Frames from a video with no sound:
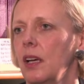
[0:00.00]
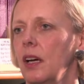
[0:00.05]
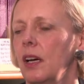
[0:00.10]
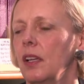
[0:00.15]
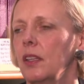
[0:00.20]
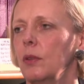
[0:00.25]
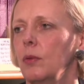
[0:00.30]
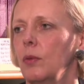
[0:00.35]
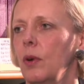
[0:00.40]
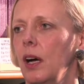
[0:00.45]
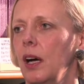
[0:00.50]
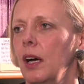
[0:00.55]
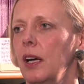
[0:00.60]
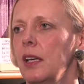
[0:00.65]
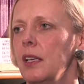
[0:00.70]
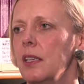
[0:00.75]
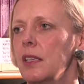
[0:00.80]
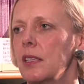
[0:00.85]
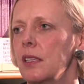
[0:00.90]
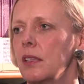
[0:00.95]

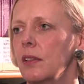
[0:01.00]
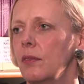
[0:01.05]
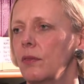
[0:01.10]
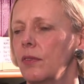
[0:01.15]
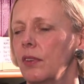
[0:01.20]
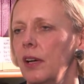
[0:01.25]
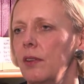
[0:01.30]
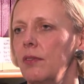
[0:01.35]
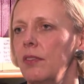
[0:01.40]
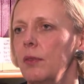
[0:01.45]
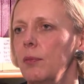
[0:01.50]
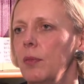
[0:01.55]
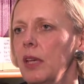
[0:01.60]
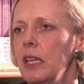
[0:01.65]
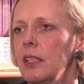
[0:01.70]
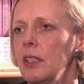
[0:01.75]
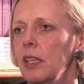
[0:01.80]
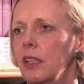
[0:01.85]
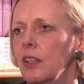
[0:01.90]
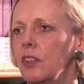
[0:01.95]
Otherwise, for every
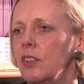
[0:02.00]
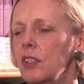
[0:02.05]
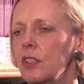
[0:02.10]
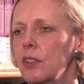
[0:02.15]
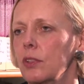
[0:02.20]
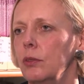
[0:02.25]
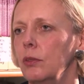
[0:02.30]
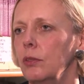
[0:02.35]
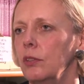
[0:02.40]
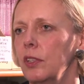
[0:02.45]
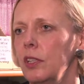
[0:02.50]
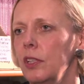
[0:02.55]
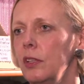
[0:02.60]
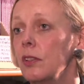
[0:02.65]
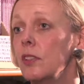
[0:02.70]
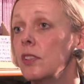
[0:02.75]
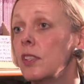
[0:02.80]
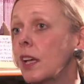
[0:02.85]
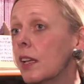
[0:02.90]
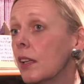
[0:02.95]
meeting that is called at
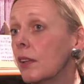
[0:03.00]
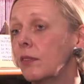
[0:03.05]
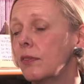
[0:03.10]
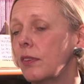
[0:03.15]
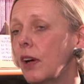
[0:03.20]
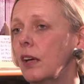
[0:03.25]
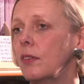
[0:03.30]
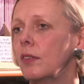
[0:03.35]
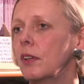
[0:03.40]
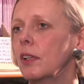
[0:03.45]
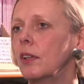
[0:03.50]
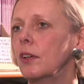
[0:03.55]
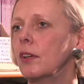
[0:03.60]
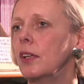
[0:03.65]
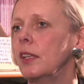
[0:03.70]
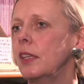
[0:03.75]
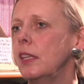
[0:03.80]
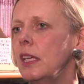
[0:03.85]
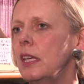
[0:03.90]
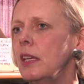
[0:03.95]
UCL at 5
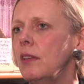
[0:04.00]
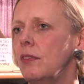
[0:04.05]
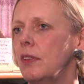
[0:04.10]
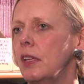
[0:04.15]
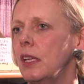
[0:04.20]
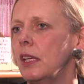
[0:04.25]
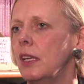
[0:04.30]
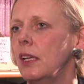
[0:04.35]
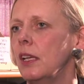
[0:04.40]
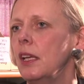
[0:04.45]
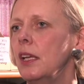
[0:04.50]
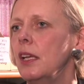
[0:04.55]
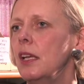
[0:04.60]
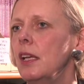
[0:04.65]
o'clock in the evening,